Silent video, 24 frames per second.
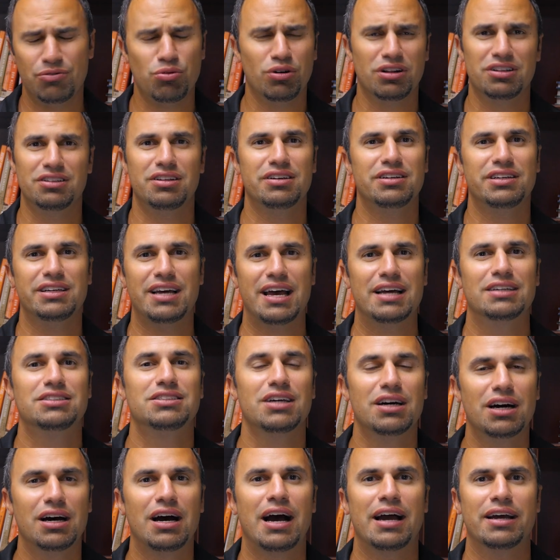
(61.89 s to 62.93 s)
well, yeah,
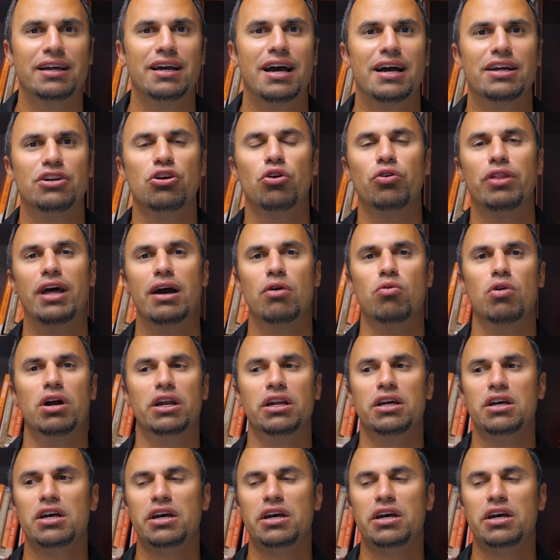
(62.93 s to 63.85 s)
duh, I, I know that one.